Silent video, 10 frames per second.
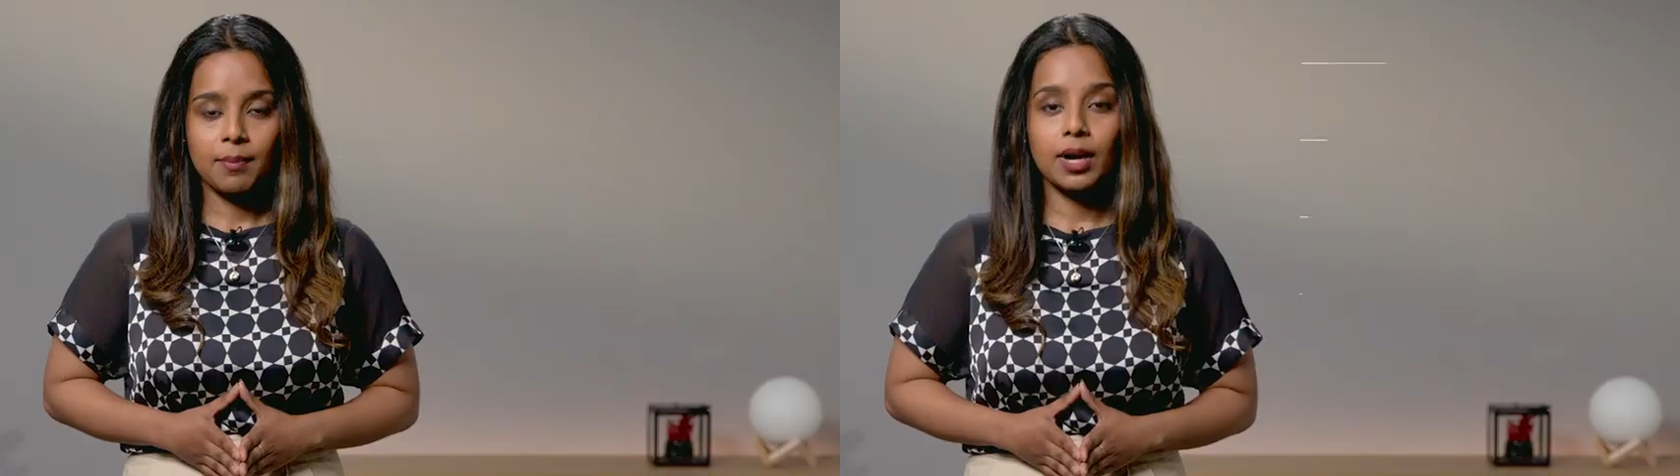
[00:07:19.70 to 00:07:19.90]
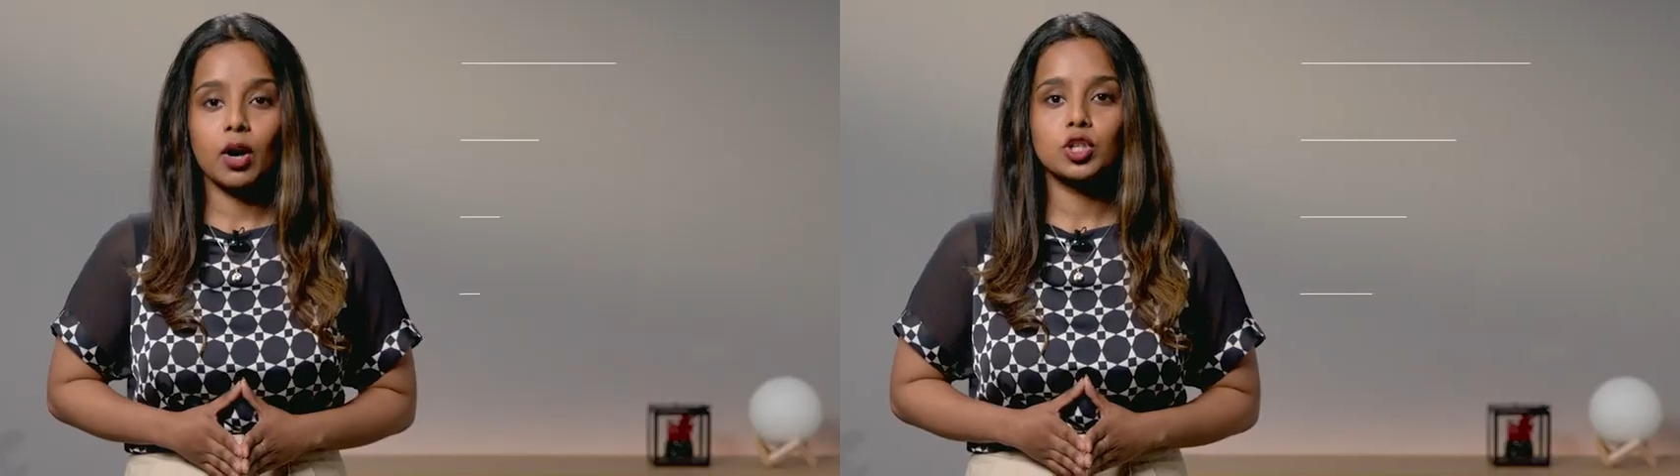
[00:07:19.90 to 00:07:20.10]

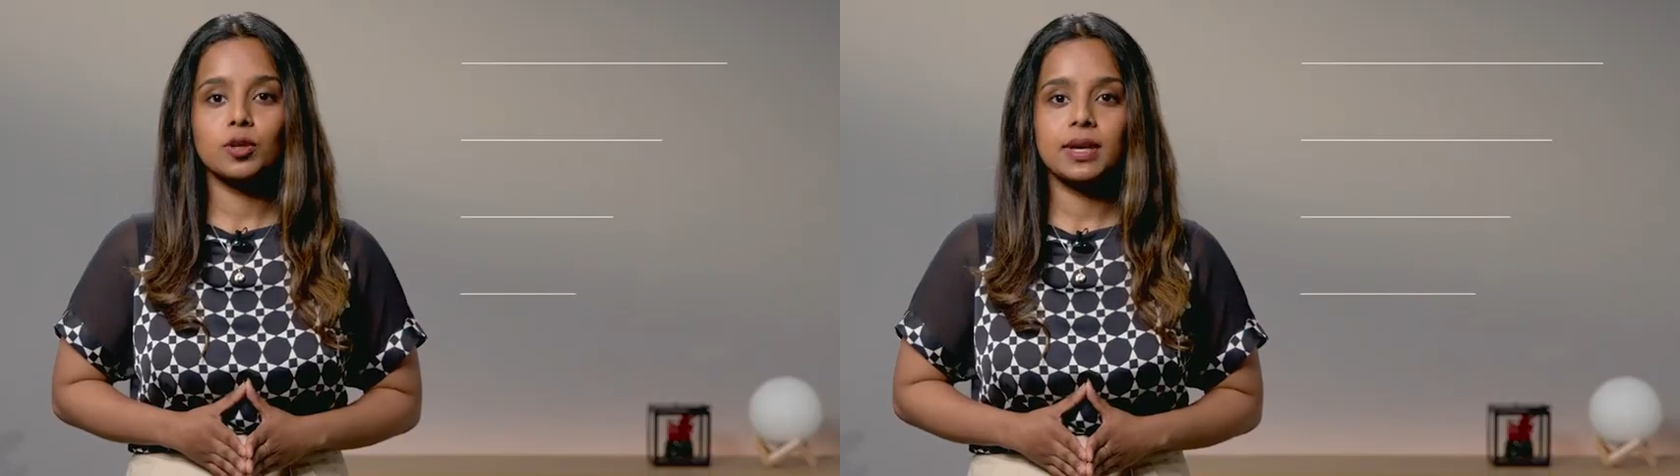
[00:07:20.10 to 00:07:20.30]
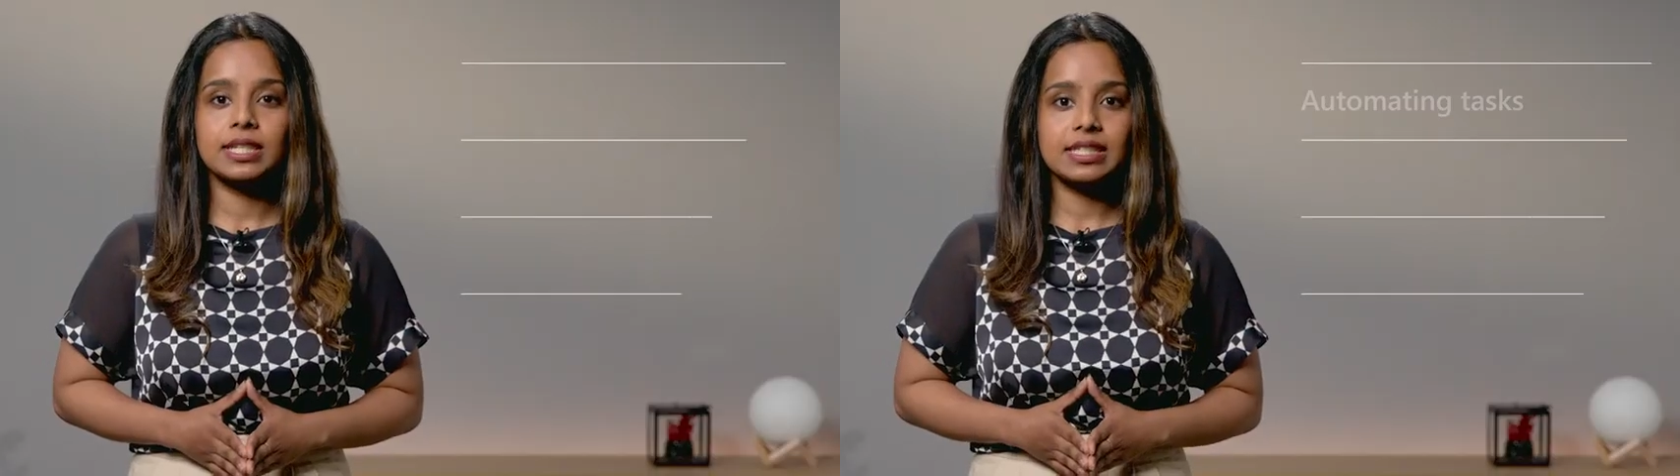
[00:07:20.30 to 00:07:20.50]
by
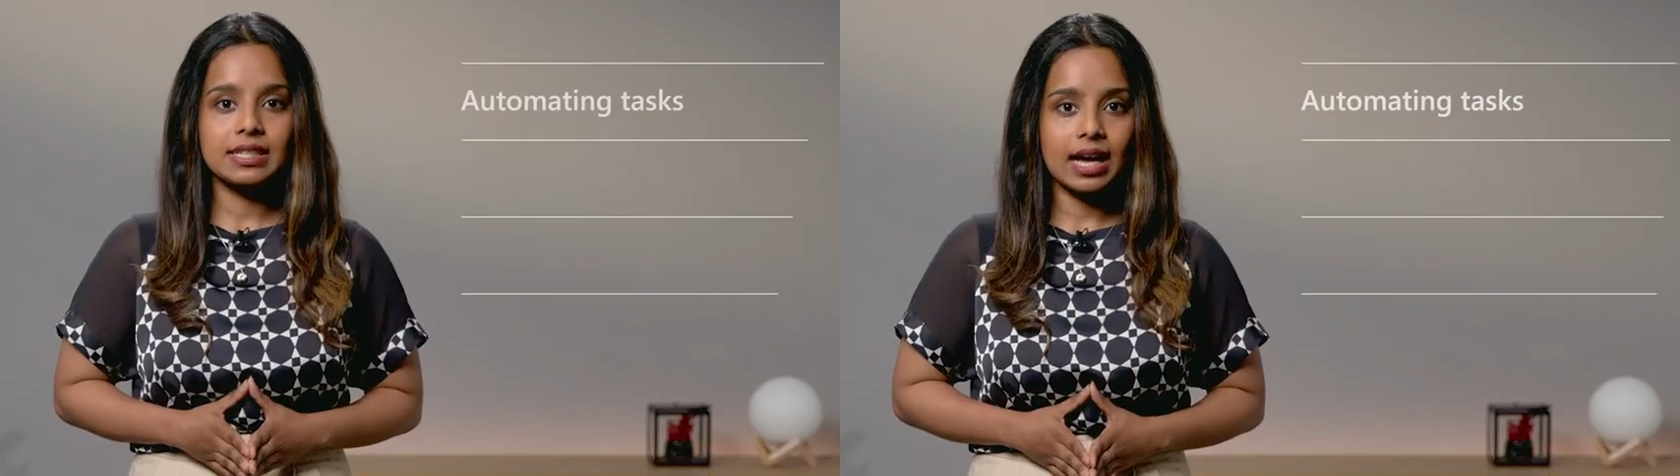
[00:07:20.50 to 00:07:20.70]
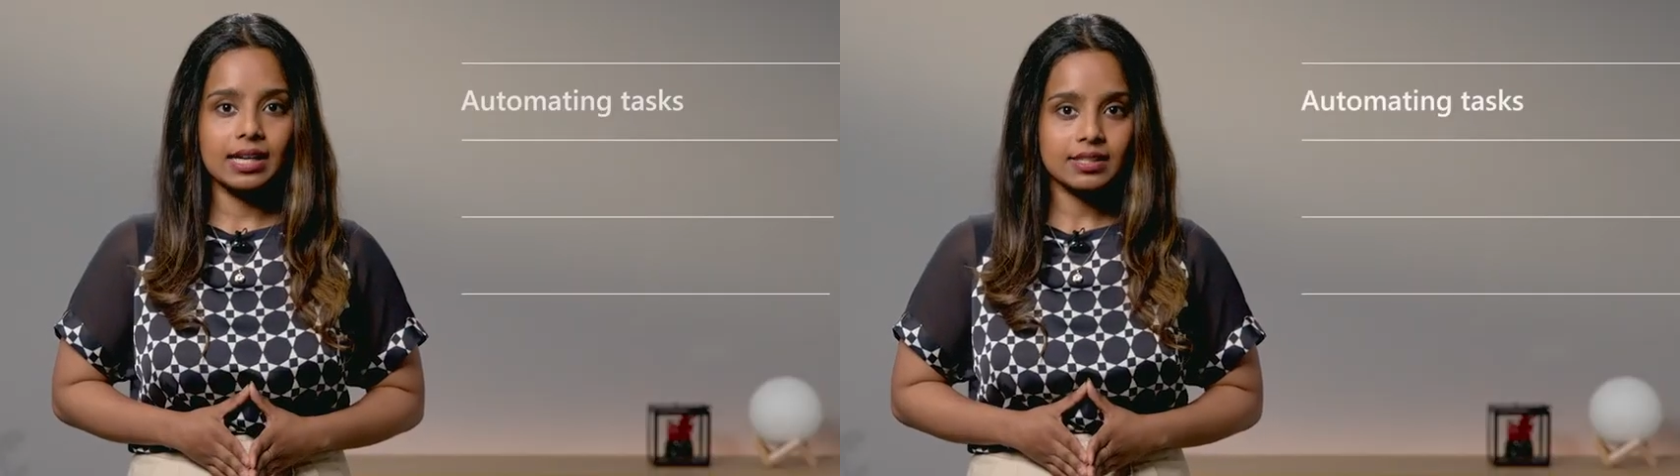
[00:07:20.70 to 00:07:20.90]
automating
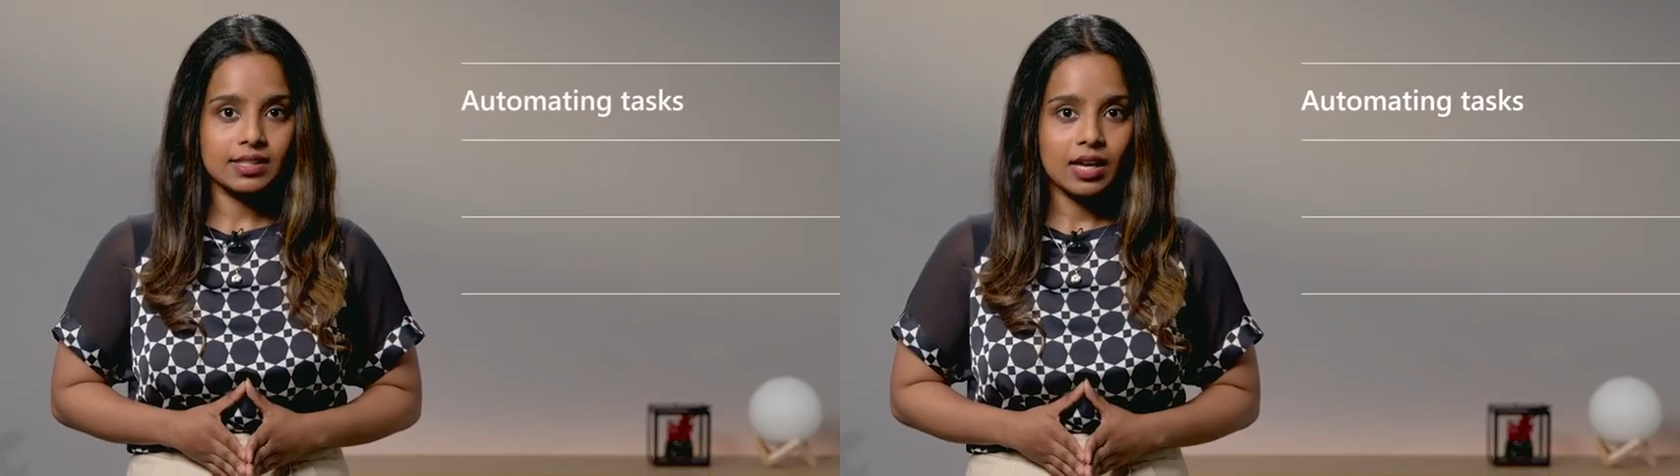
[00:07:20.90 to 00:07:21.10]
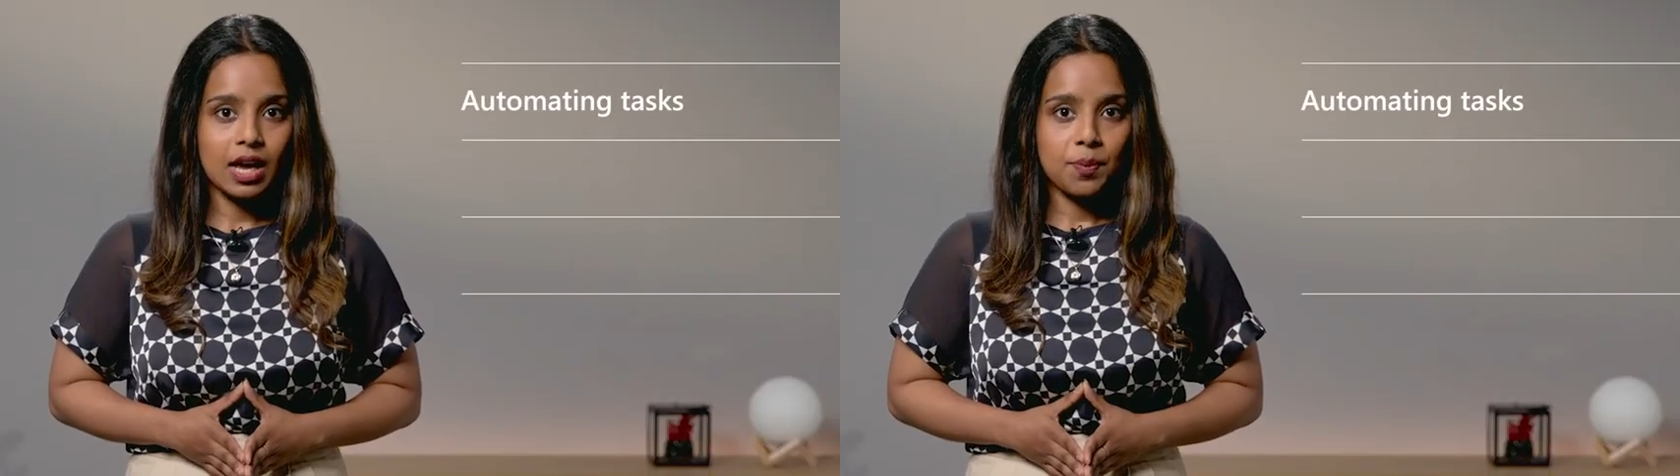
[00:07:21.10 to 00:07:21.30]
tasks,